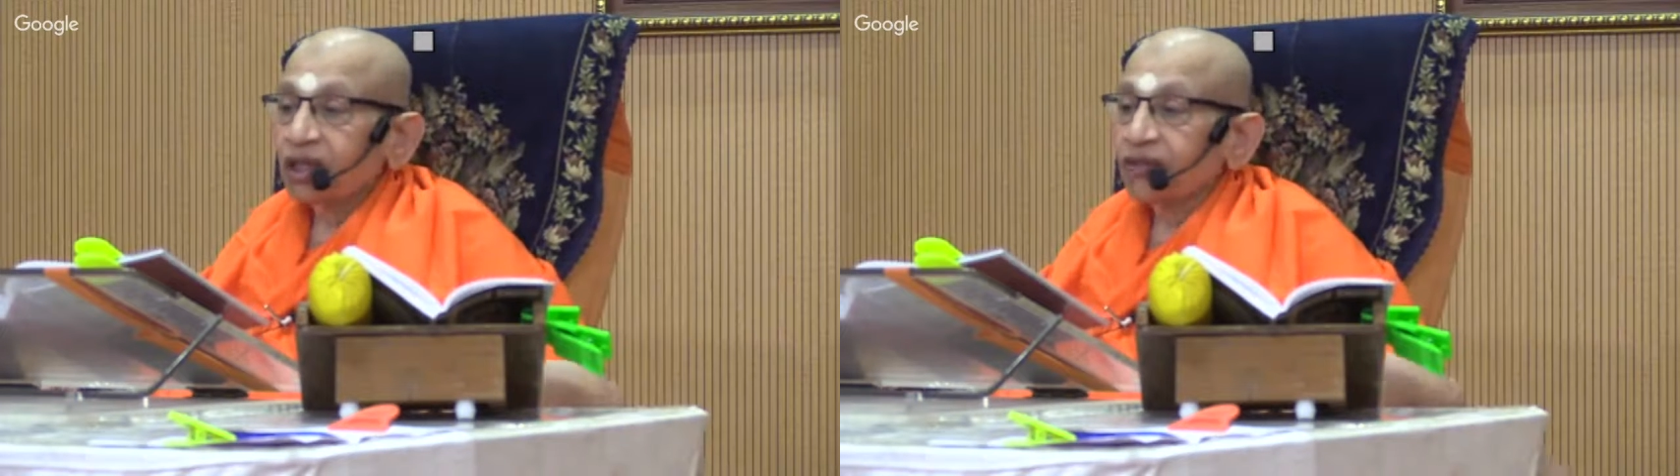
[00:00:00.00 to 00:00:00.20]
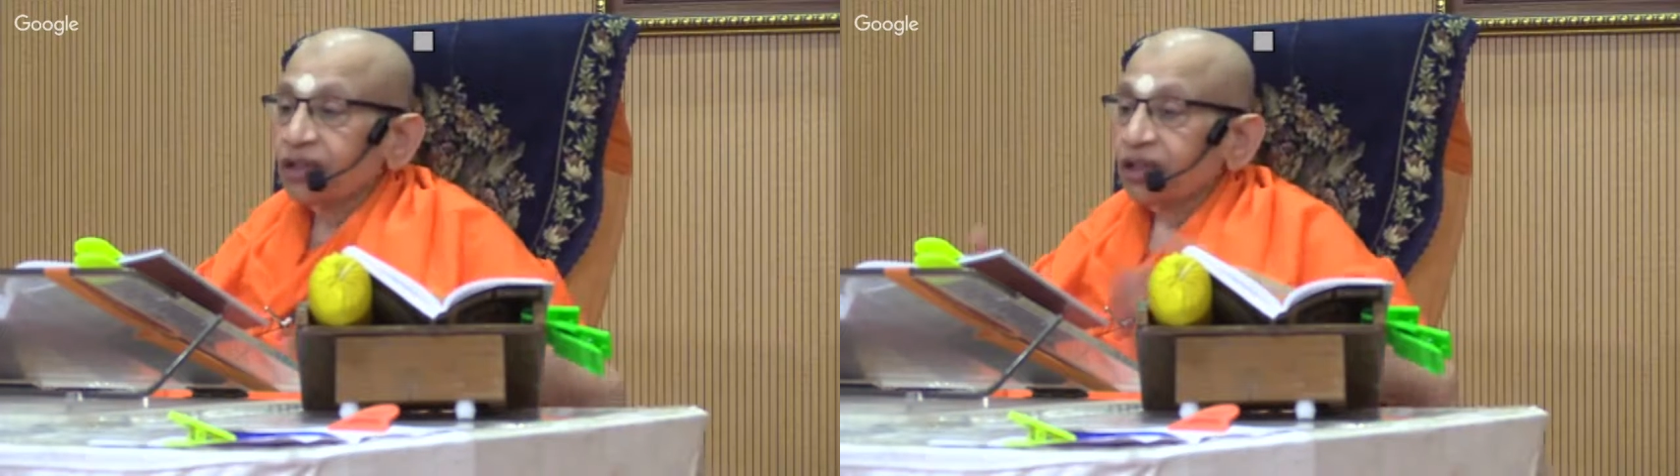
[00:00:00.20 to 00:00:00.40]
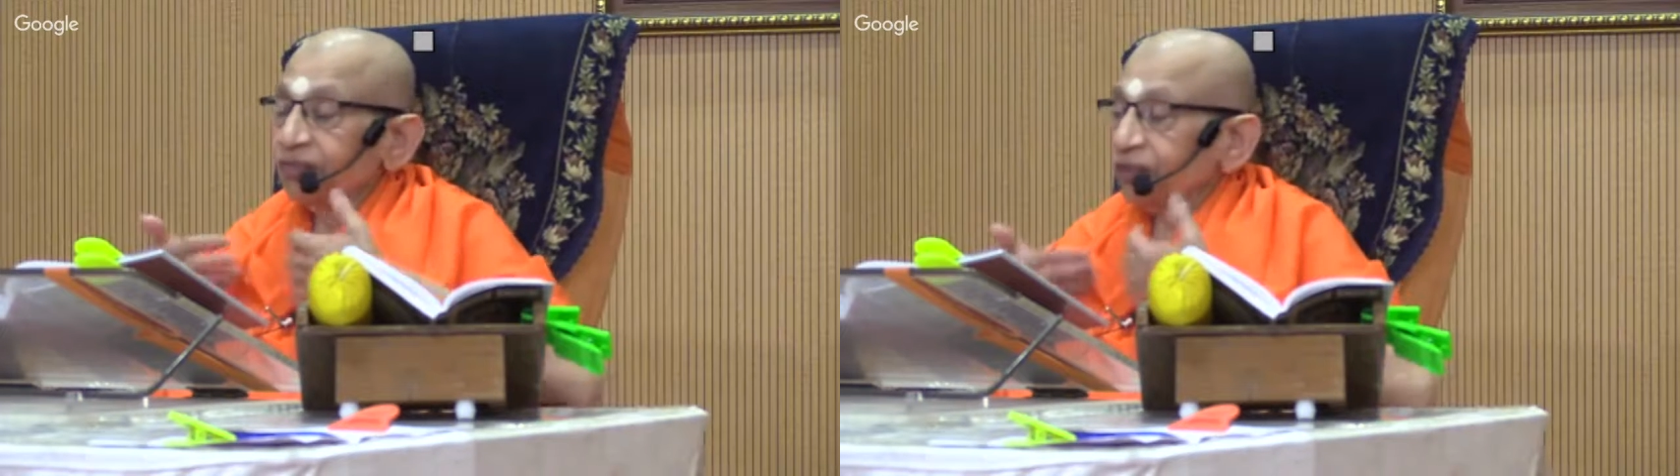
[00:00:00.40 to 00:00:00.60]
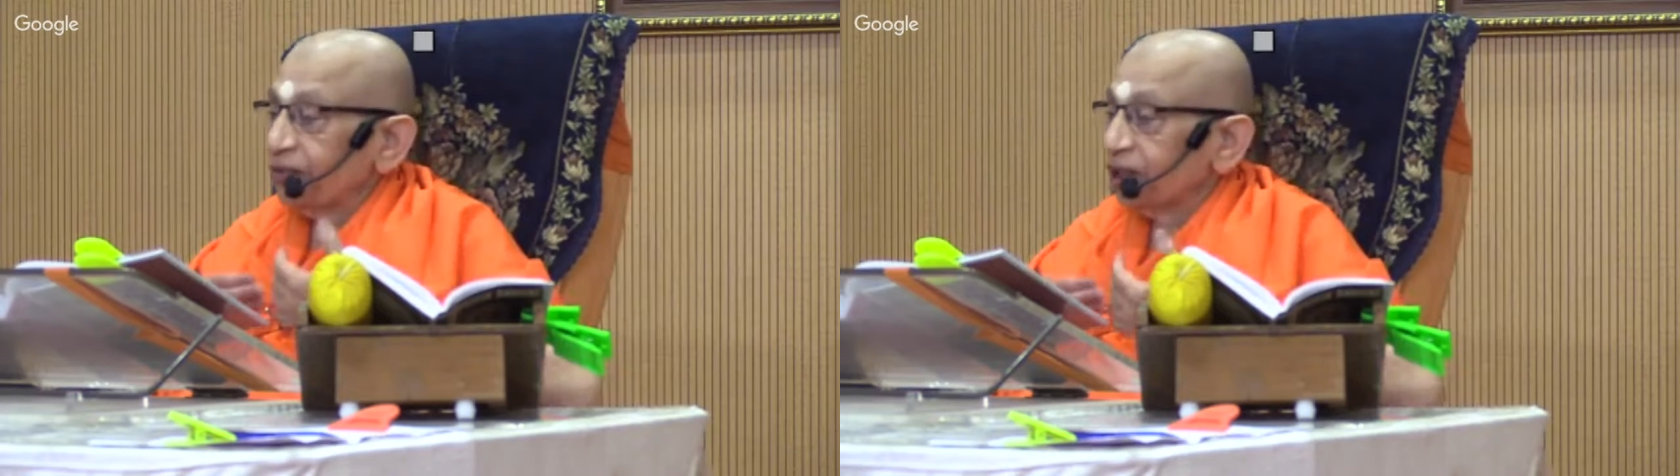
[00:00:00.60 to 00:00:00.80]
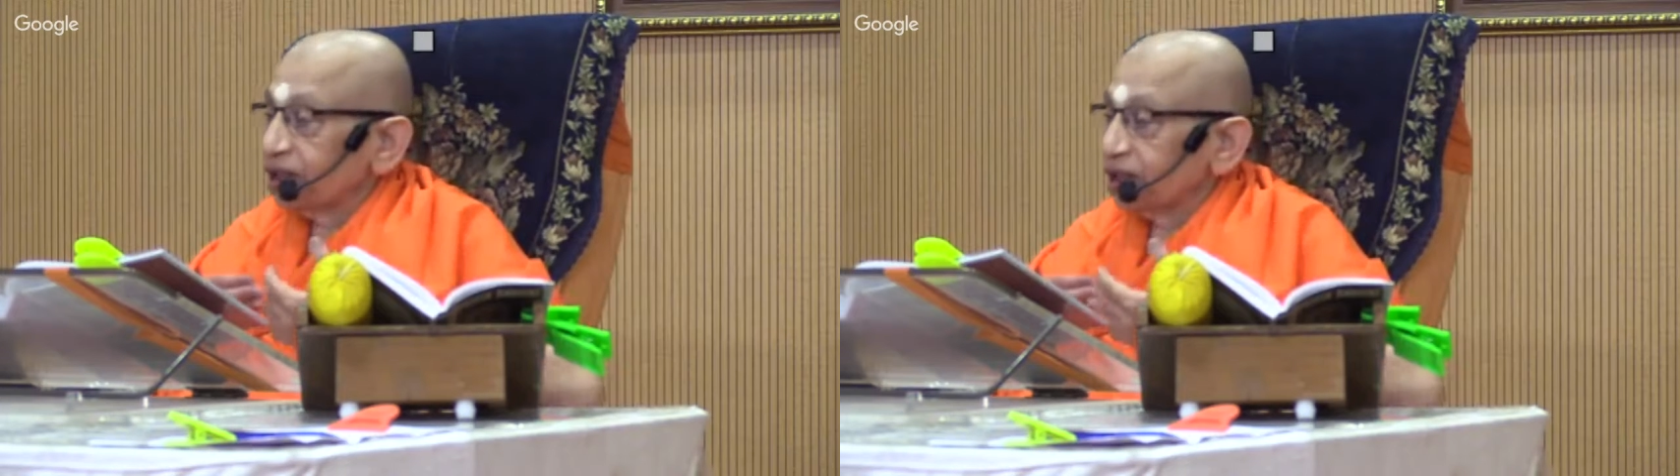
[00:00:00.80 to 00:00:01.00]
bhavaha
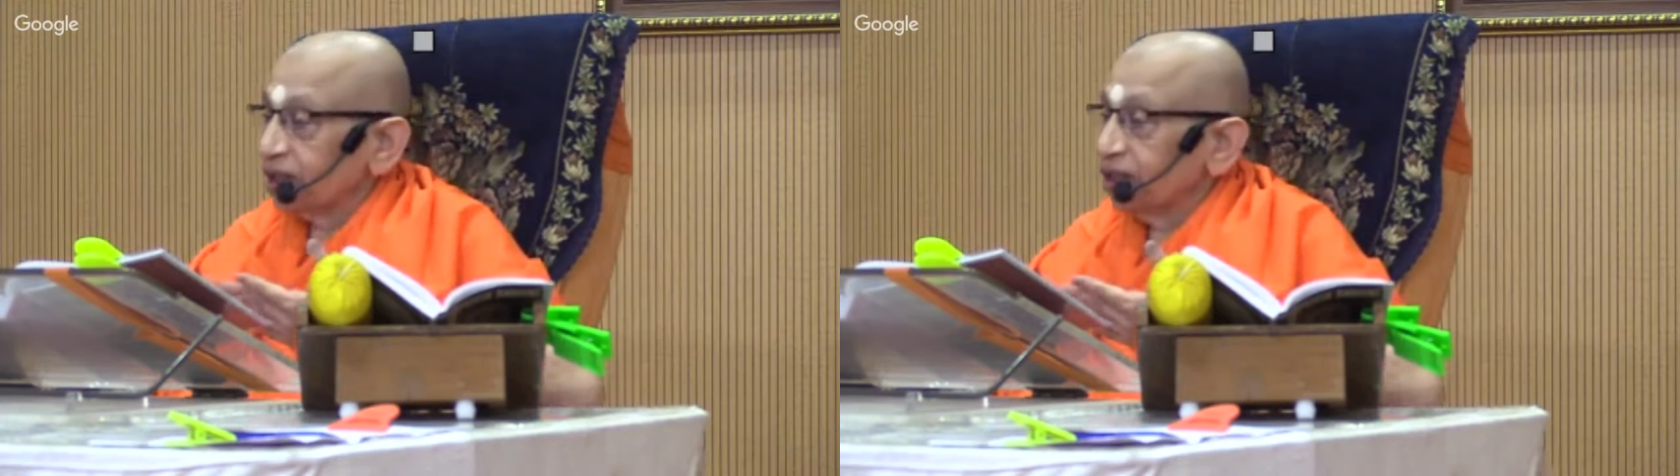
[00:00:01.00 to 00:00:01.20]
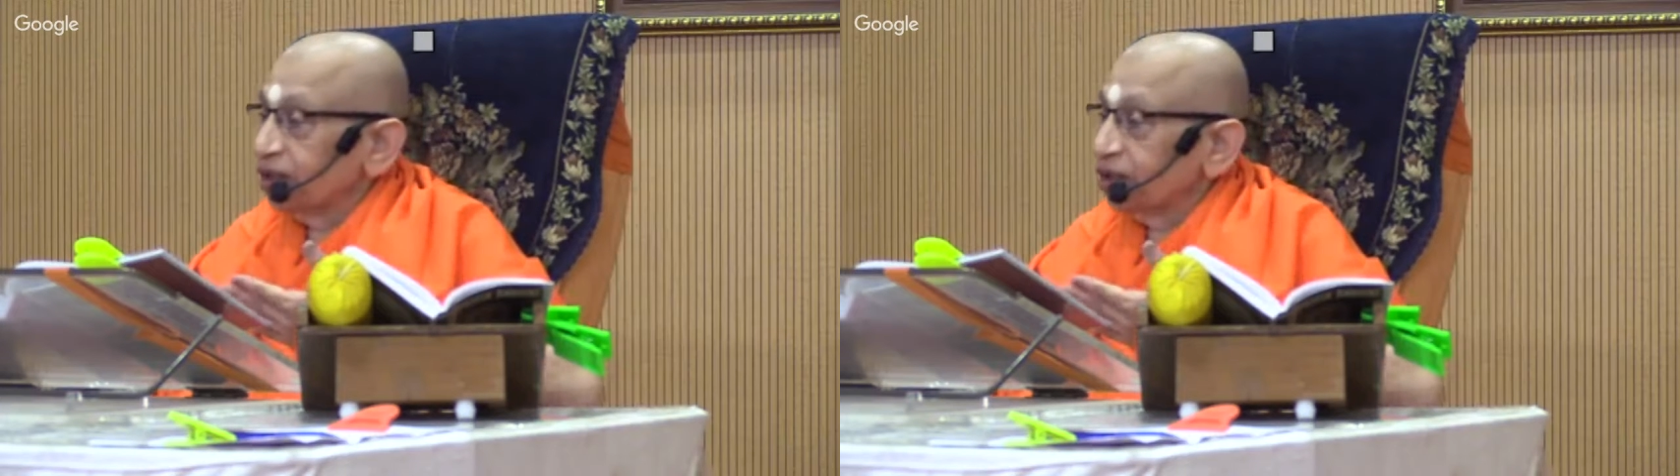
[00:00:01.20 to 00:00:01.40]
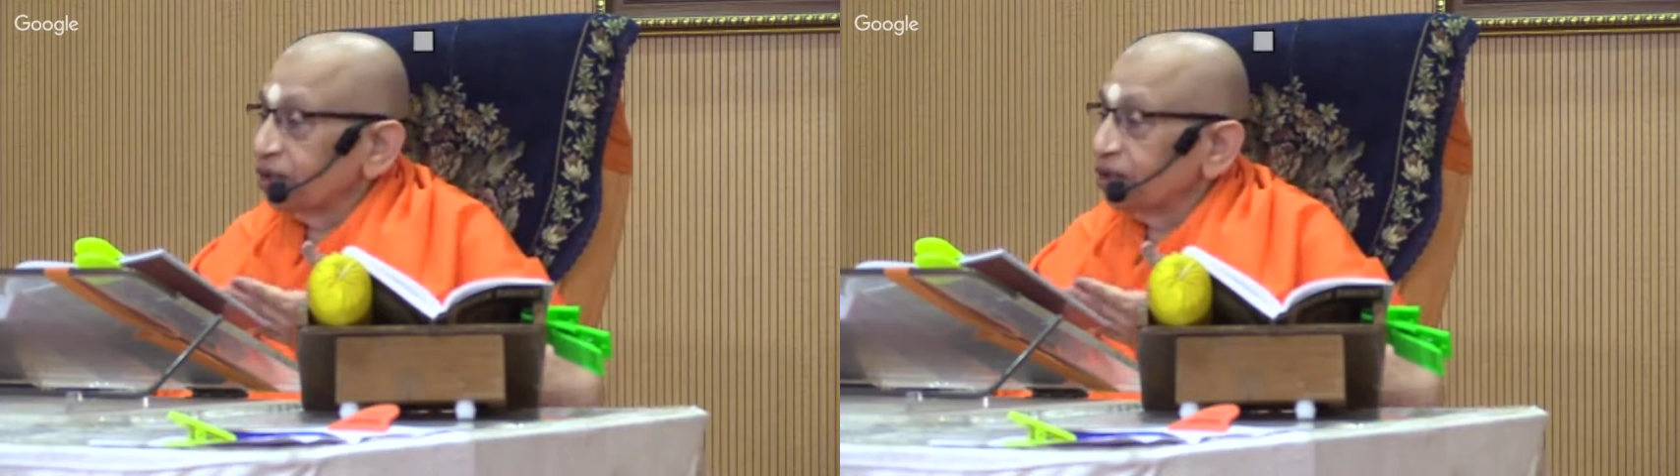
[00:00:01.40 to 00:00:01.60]
pramada,